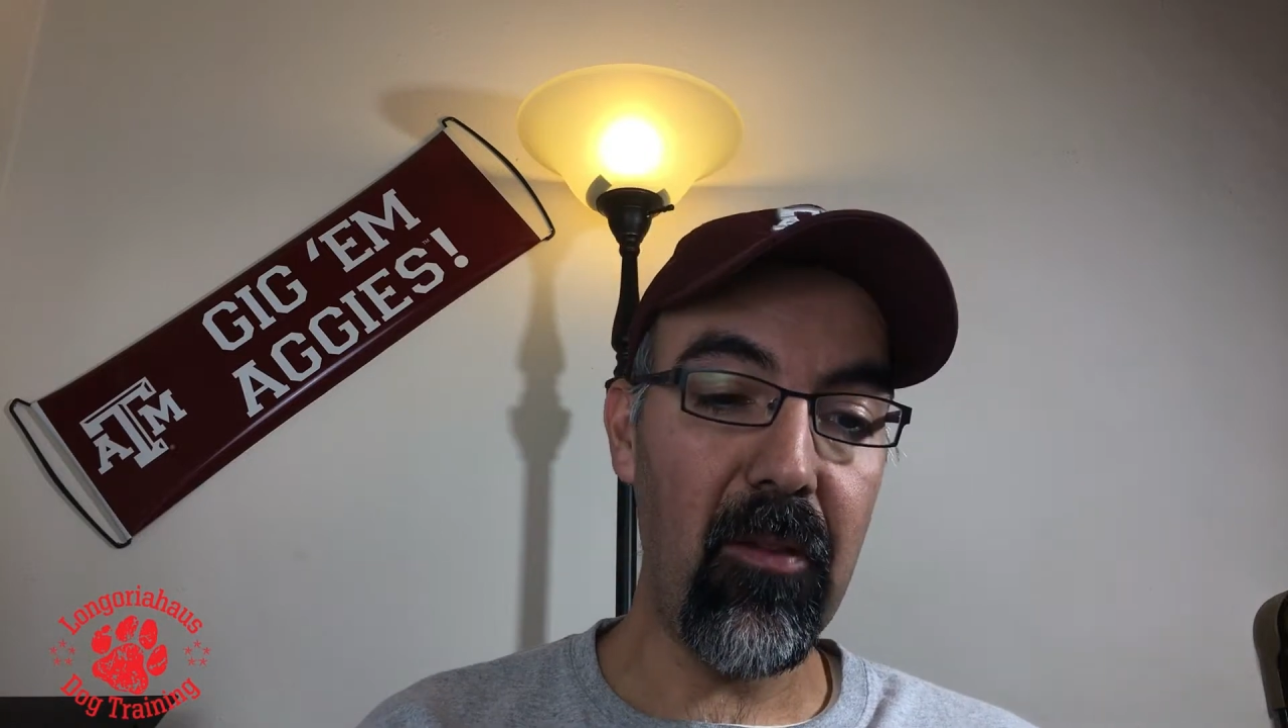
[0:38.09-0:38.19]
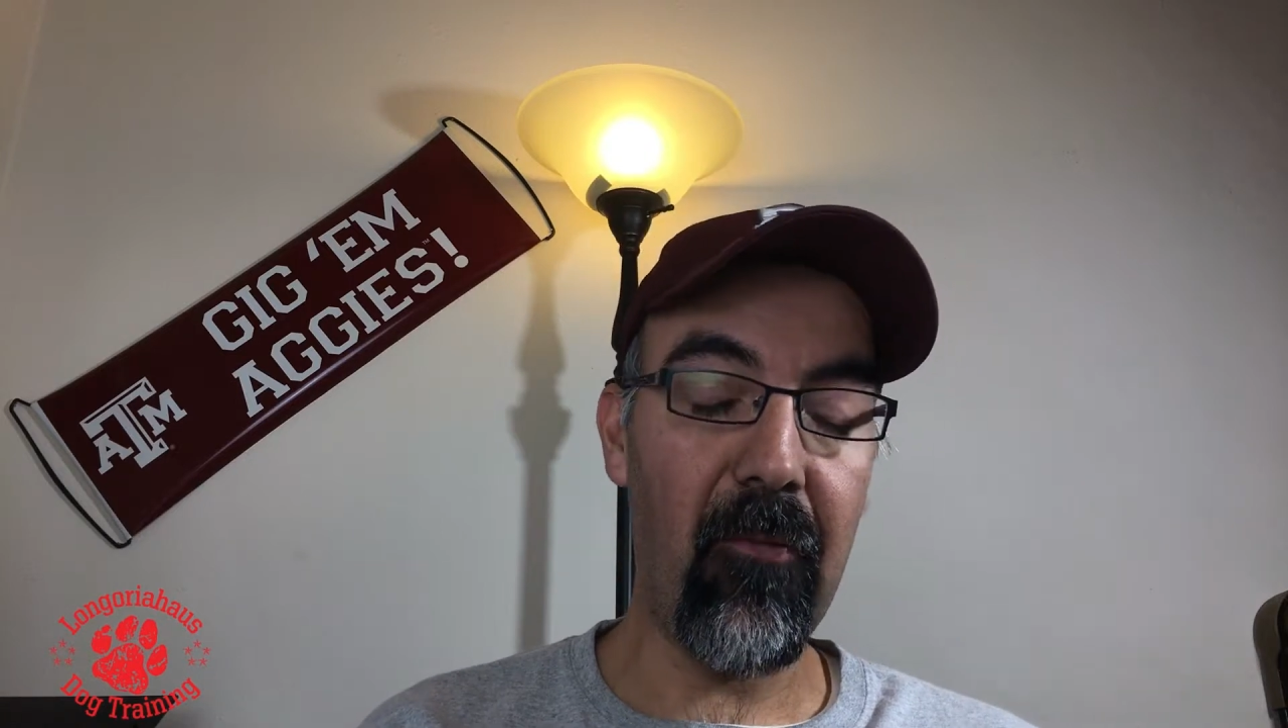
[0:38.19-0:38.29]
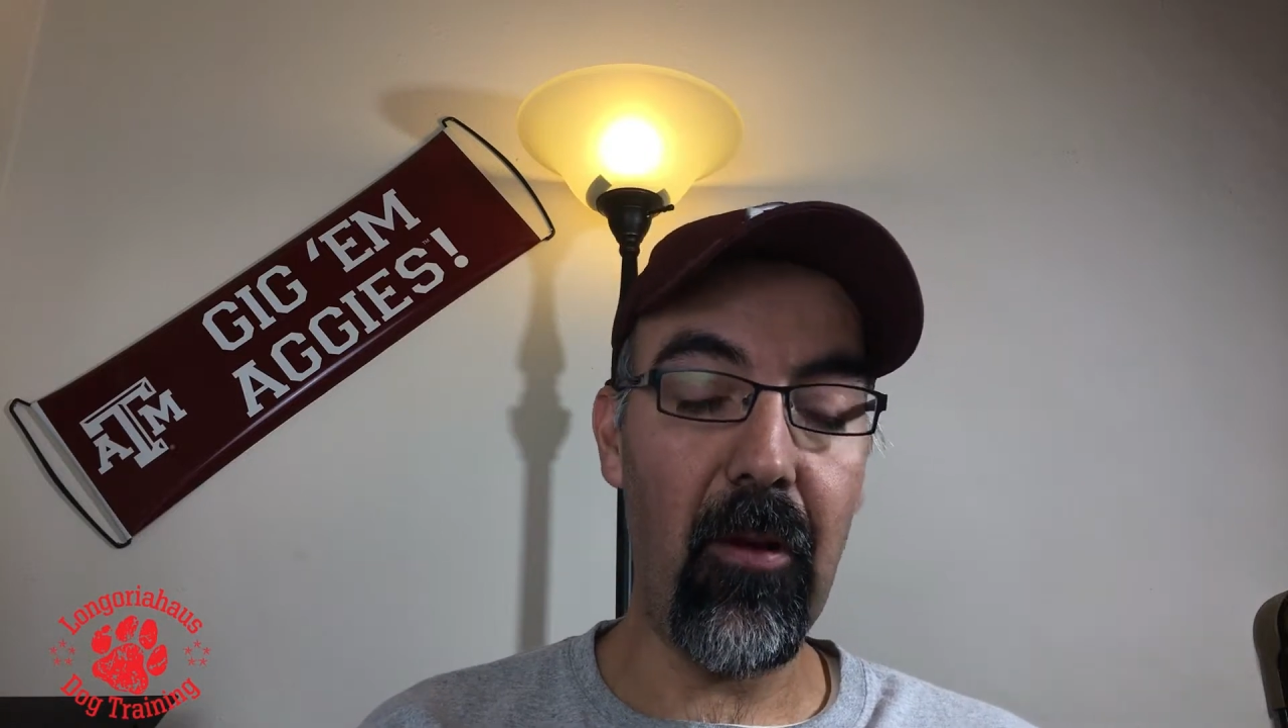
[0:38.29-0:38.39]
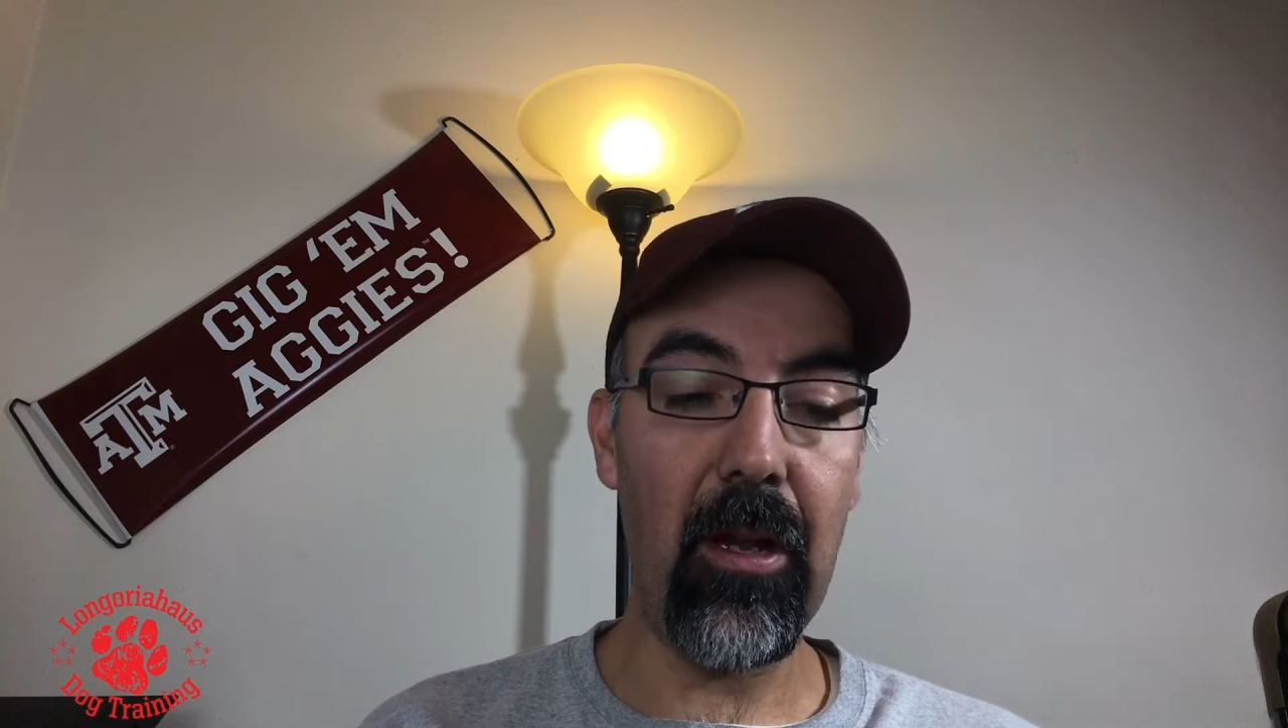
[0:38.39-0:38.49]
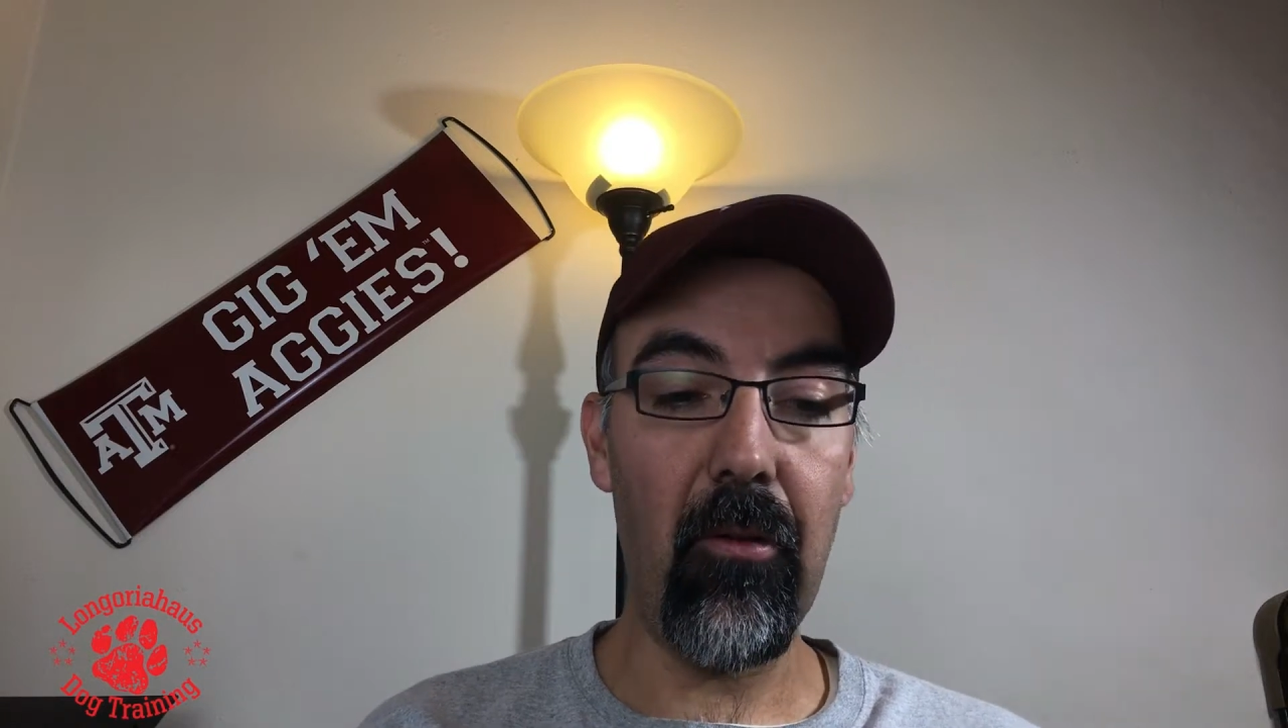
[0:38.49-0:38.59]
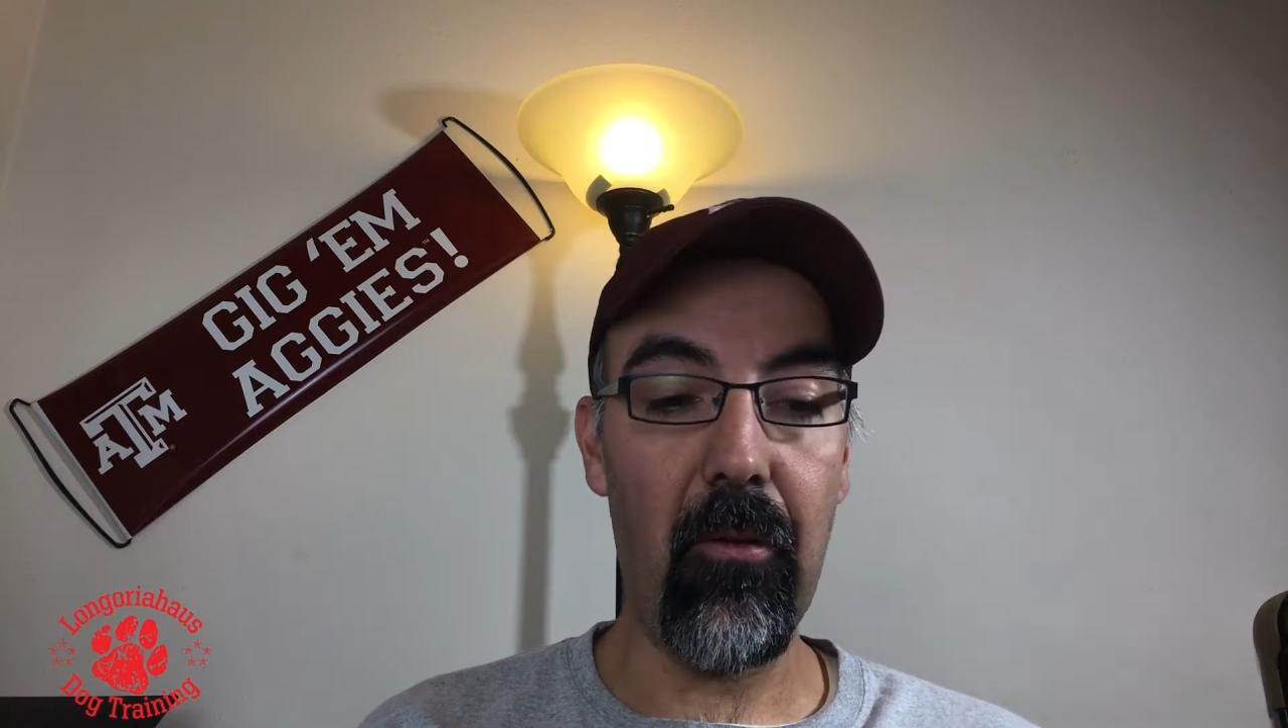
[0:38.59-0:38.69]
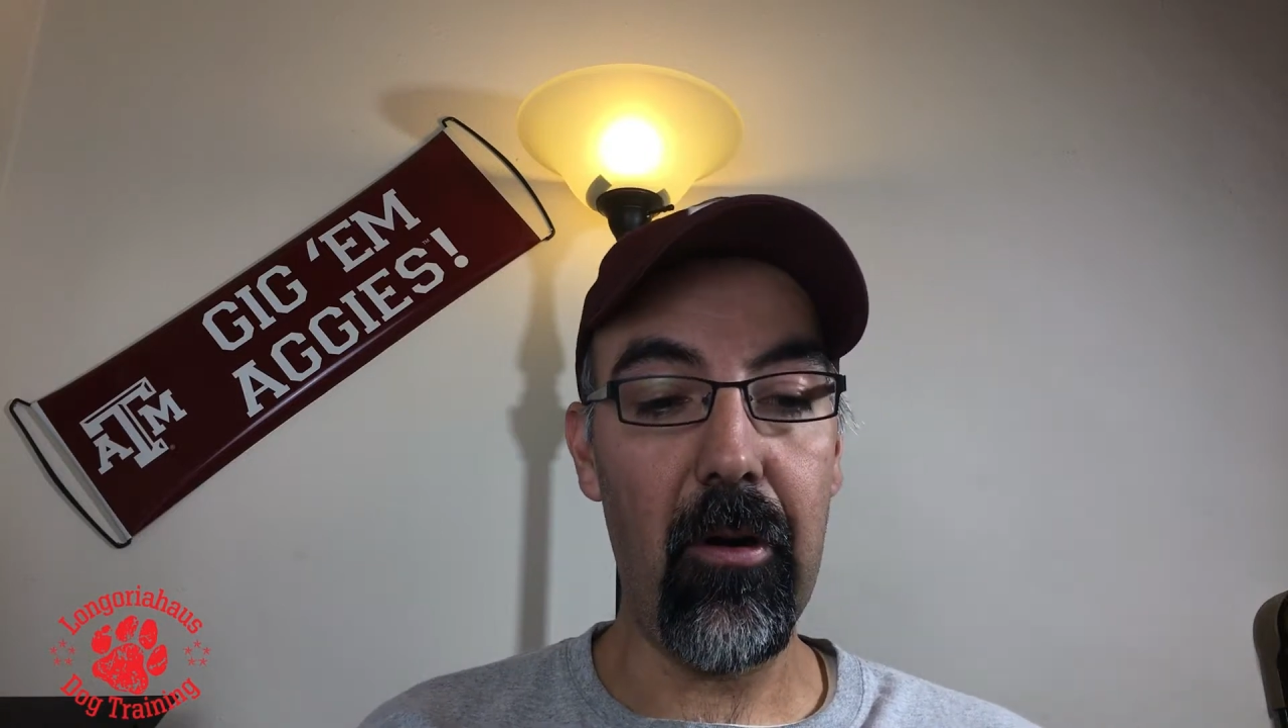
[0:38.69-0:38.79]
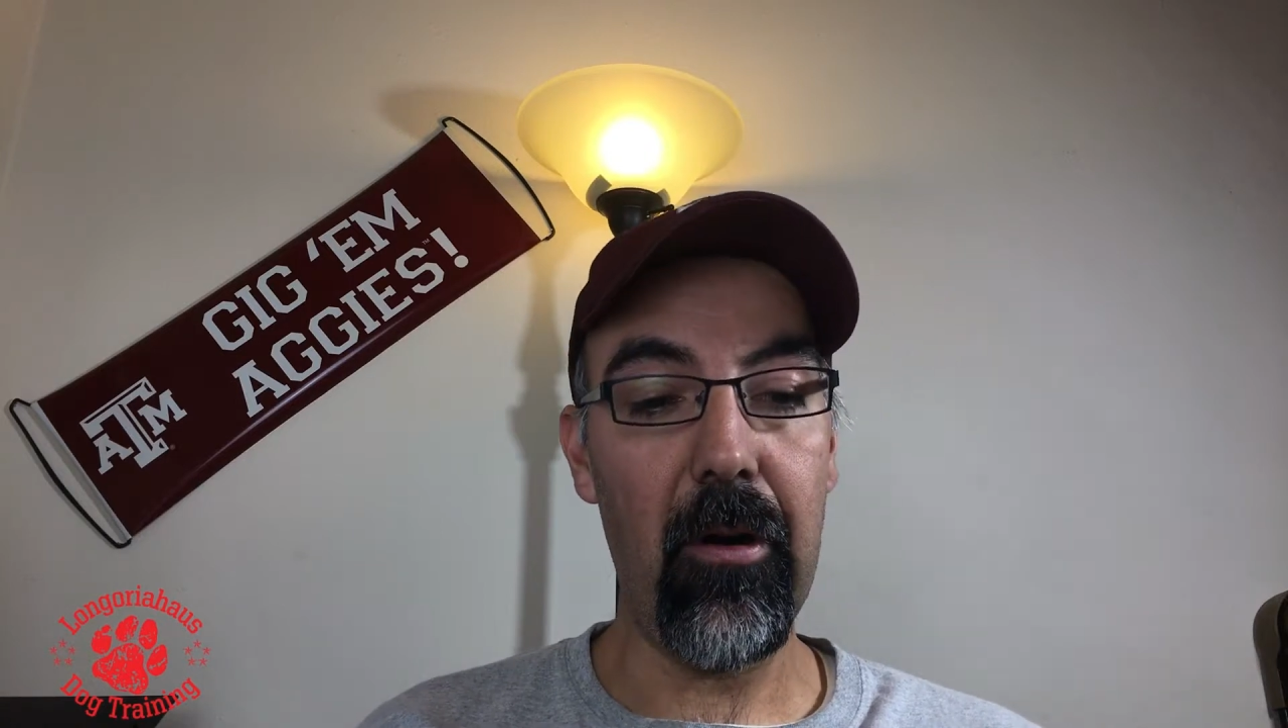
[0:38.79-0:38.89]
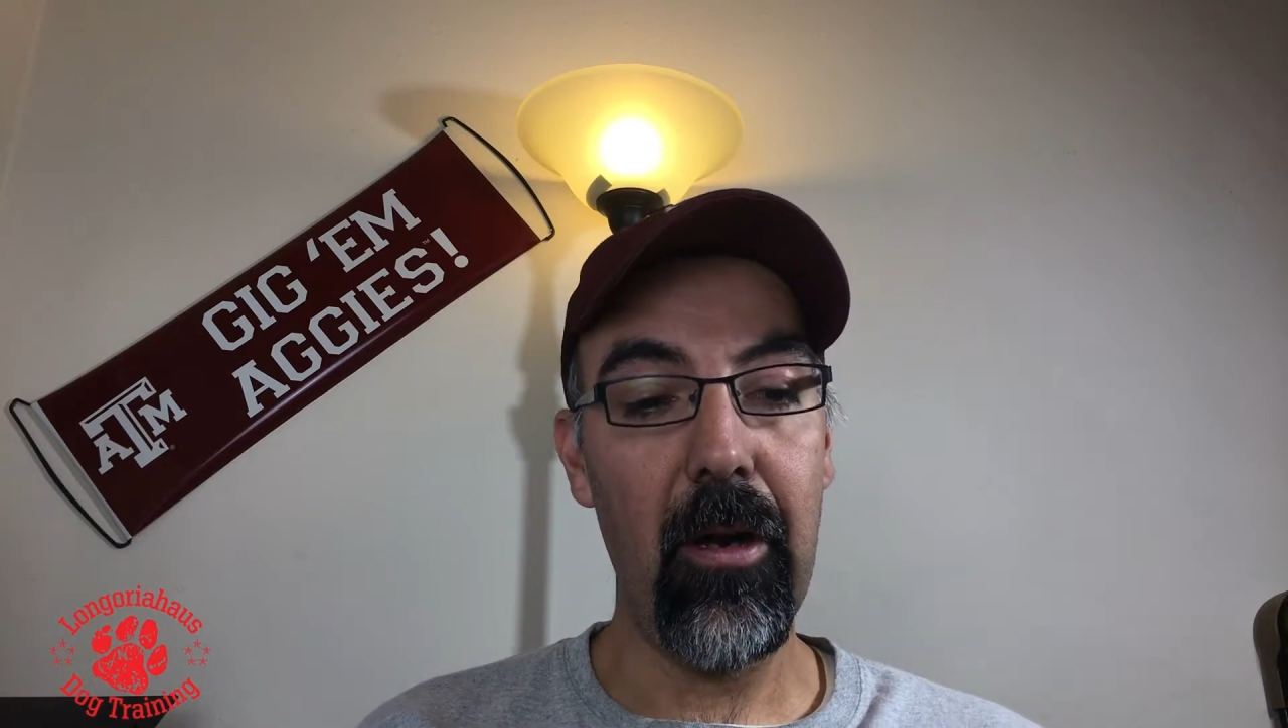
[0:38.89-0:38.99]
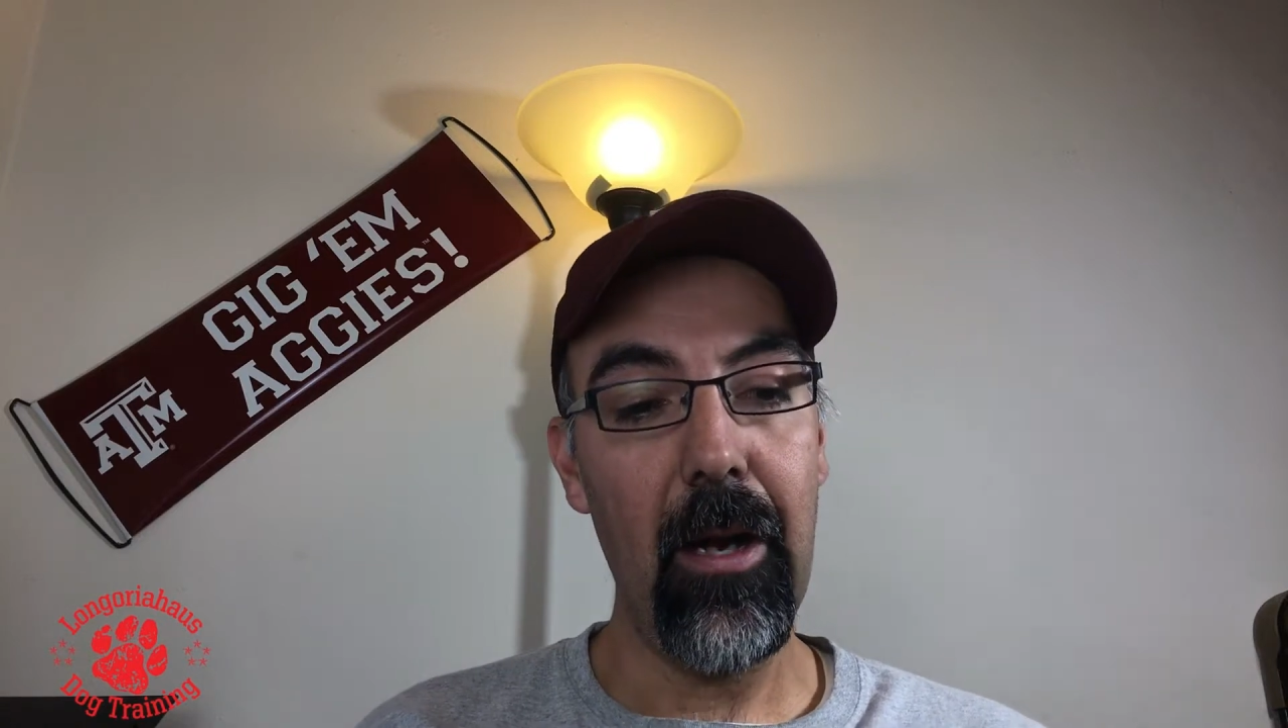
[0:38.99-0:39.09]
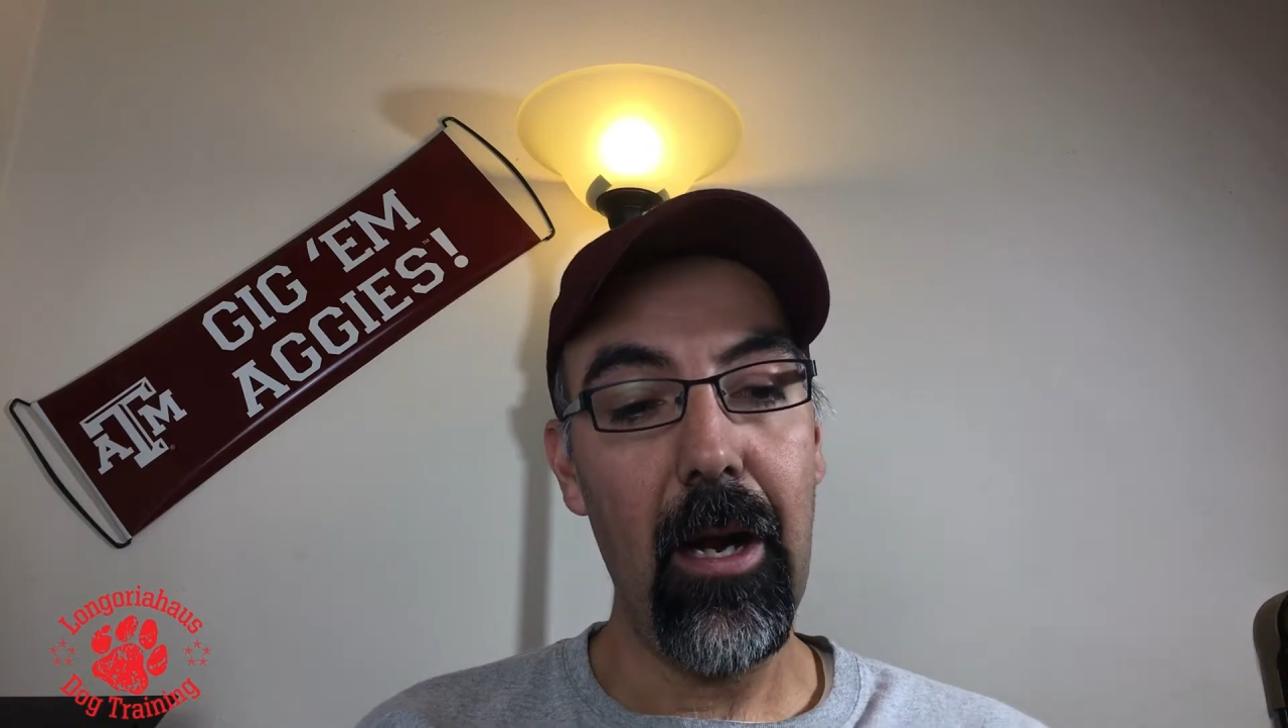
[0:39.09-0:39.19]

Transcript: front door?